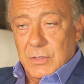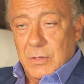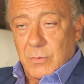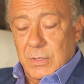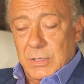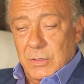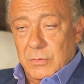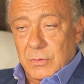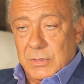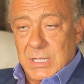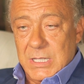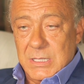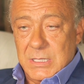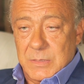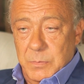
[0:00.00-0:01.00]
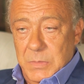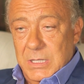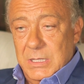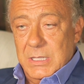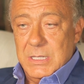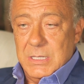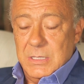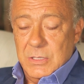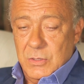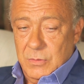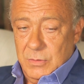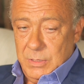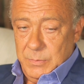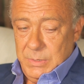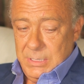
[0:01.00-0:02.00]
I wanted to transmit this in
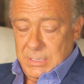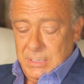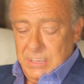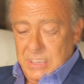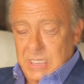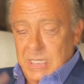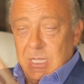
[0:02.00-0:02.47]
jewelry business.